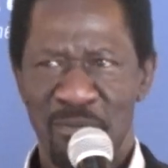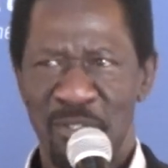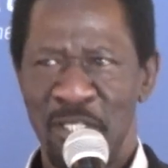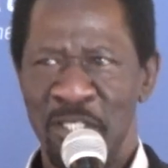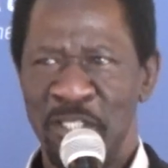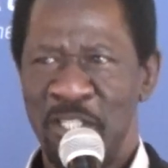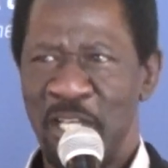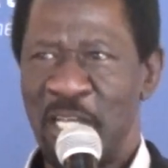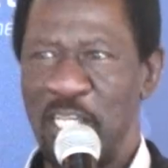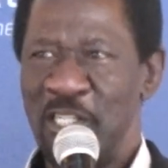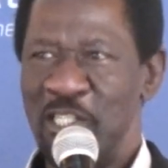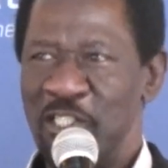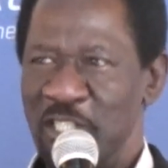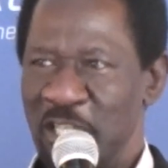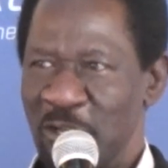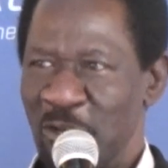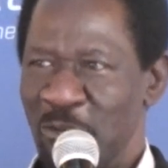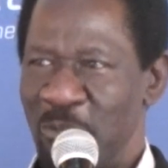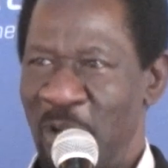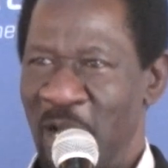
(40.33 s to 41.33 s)
Second
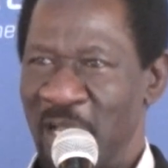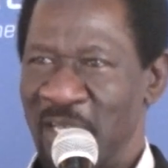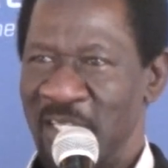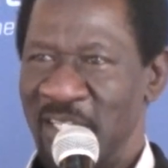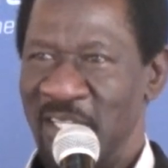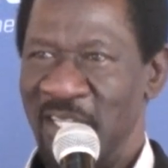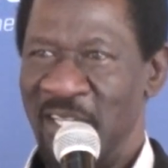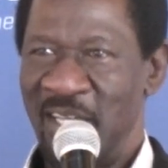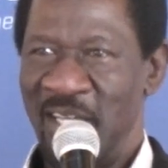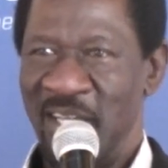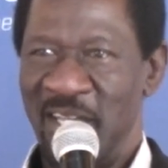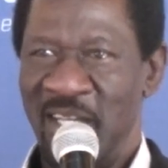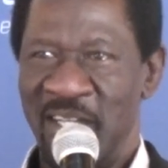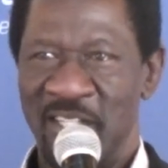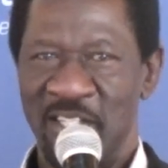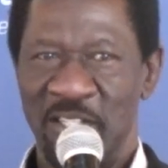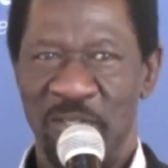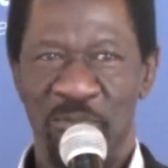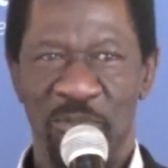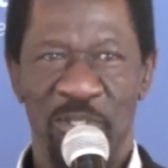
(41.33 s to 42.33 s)
gentleman
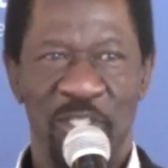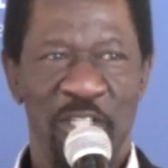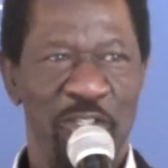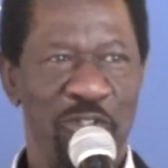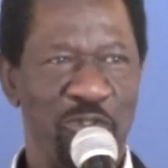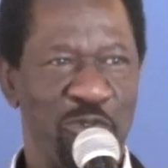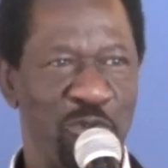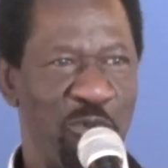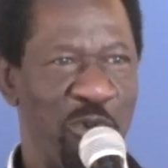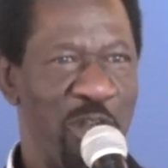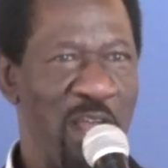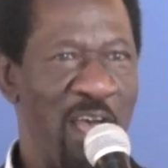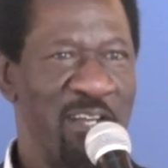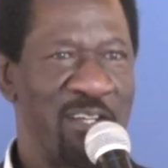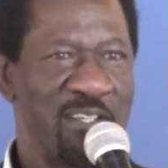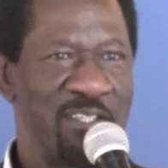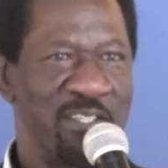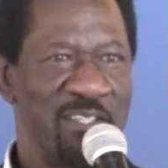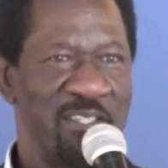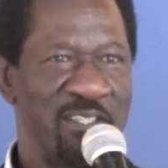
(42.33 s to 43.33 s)
is Peter Njuguna,
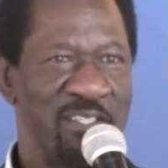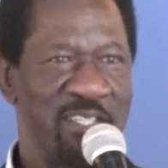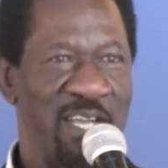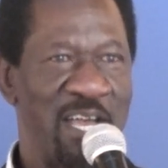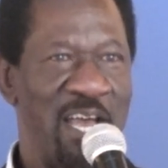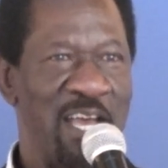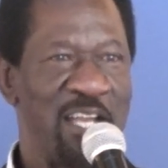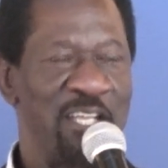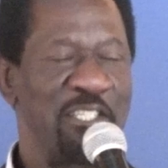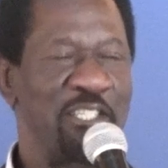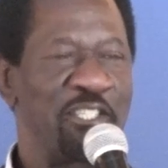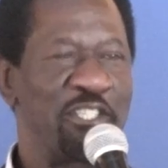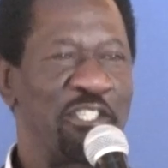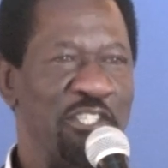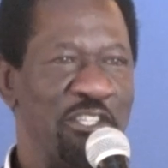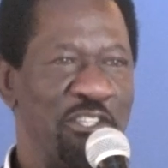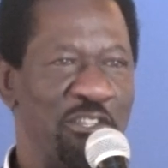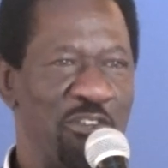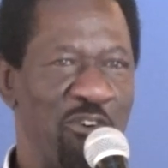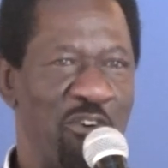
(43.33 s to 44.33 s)
the current
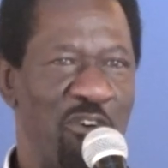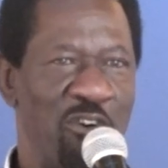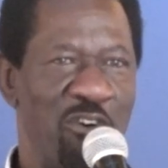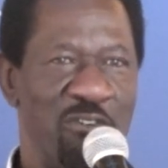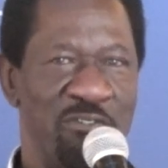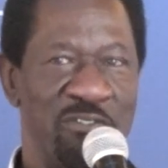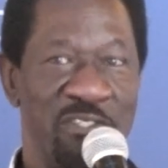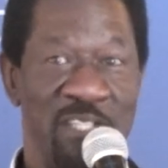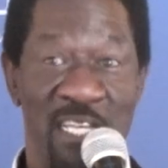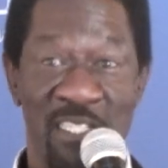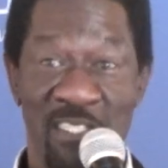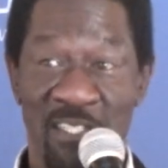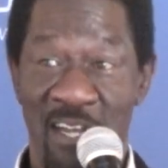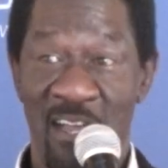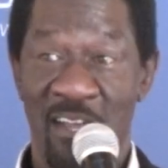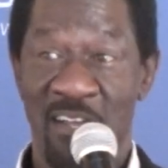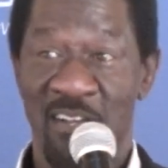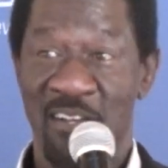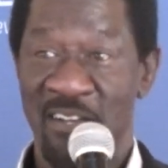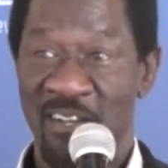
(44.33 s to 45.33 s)
CEO of
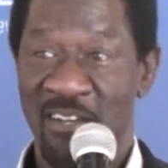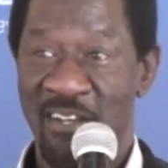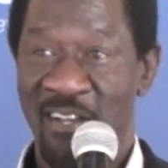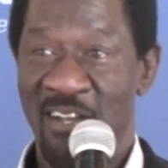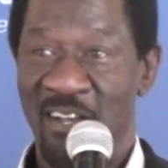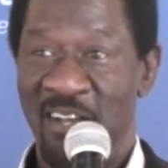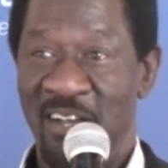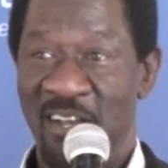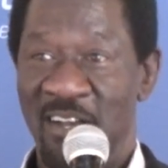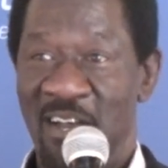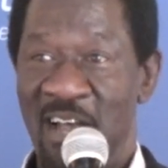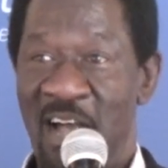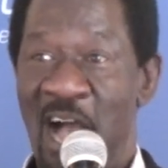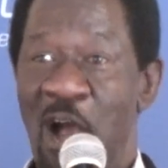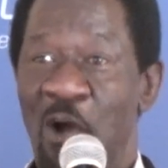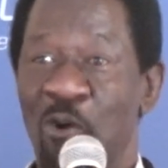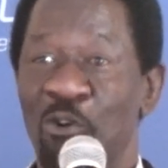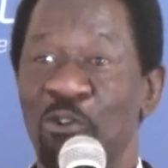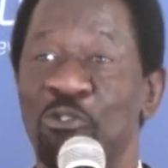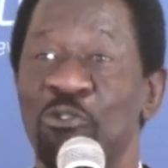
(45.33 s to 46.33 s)
SASRA. I
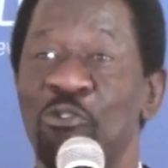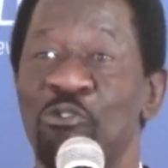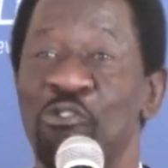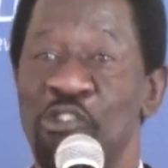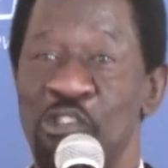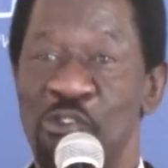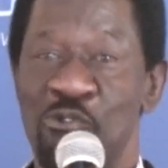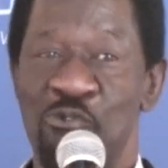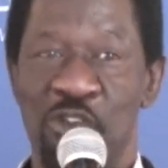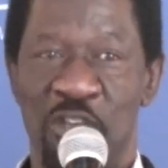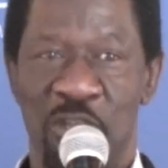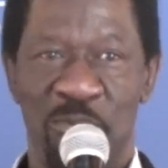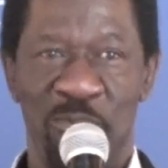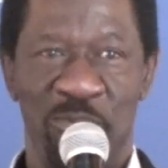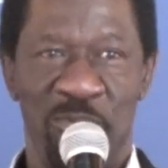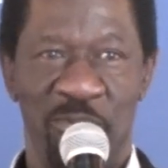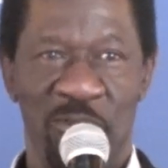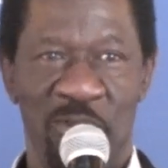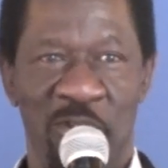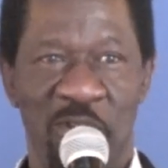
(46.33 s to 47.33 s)
also knew him
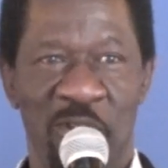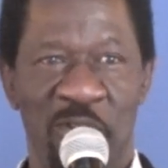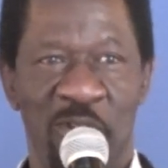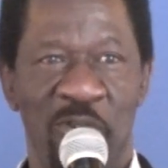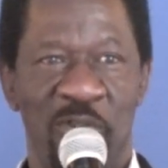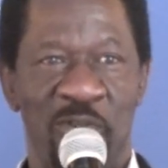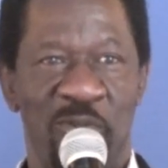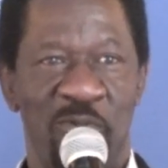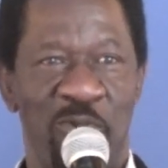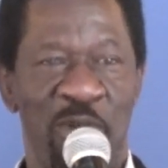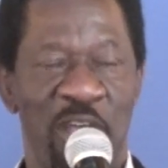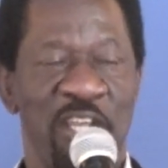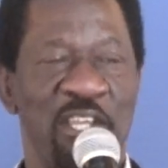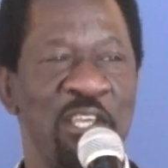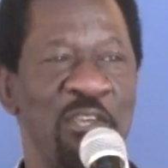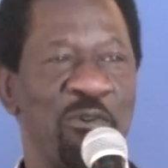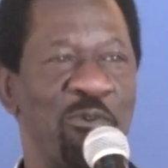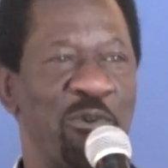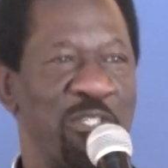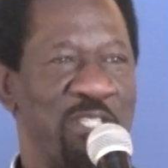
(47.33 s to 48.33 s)
when
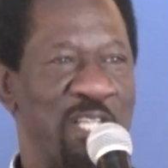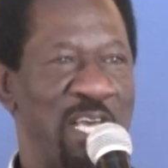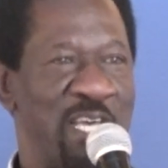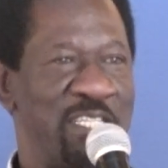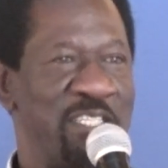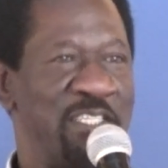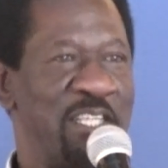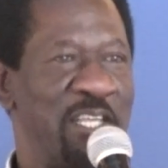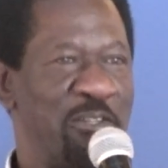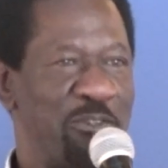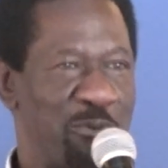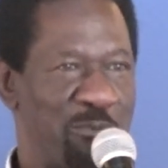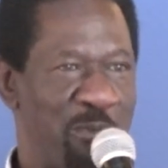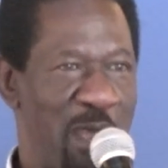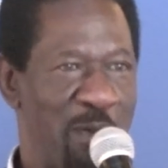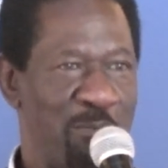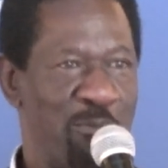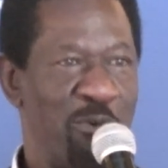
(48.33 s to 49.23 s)
he was at Central Bank.